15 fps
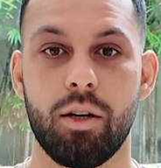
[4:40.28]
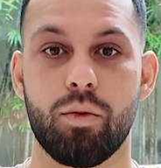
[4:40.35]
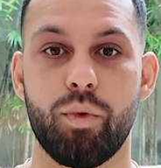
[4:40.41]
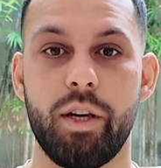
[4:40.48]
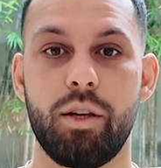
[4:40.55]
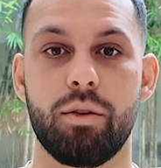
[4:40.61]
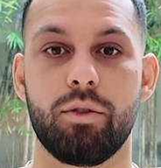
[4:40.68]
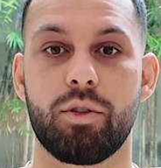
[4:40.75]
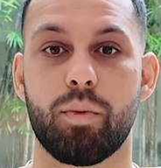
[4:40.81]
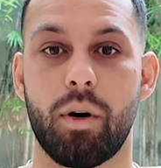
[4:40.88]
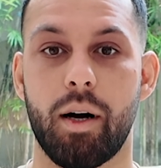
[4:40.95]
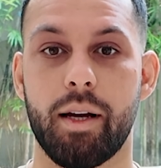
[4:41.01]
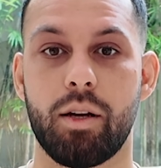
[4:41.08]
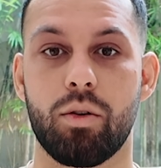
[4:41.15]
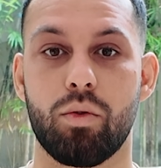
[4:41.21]
We use
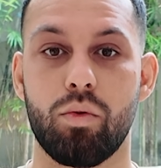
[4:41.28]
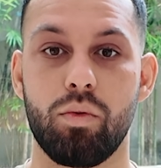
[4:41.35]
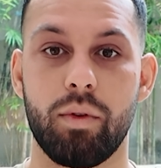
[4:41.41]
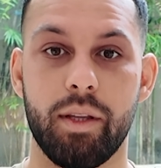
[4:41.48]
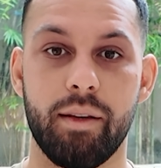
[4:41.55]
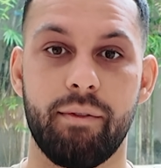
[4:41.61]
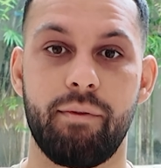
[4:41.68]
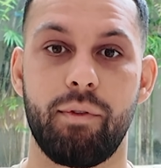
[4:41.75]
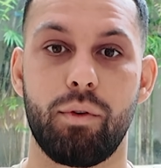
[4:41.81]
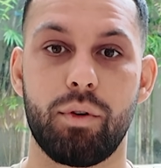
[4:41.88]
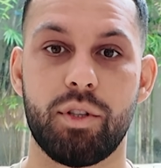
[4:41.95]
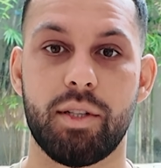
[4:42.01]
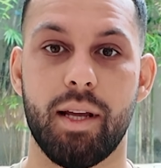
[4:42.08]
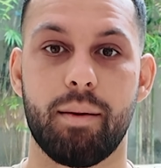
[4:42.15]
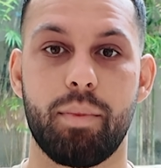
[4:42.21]
what I call the
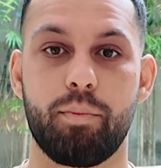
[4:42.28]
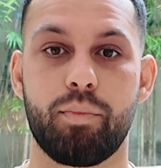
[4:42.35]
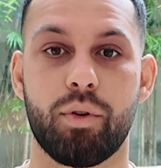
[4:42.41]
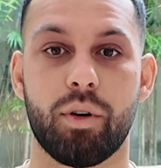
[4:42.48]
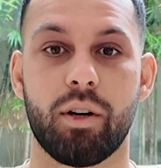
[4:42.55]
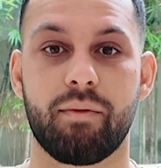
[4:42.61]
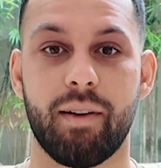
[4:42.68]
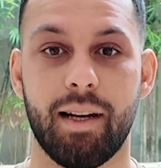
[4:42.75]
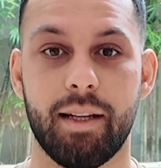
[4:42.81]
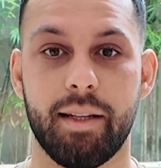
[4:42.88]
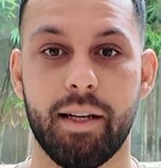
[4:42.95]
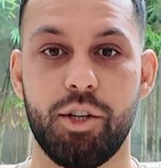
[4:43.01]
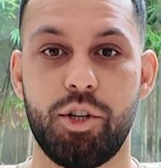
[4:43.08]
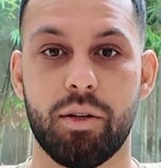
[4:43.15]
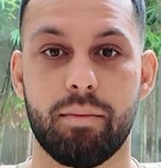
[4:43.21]
4-step product
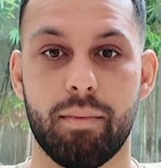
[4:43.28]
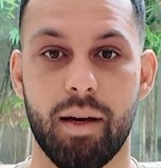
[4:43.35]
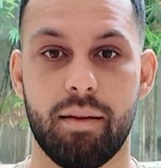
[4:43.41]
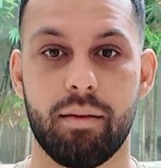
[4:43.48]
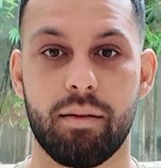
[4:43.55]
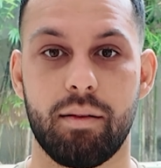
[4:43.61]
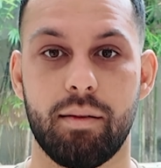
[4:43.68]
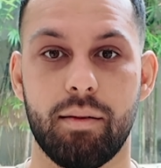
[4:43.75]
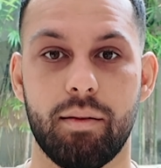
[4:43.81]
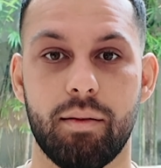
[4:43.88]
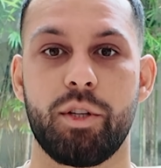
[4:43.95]
validation method.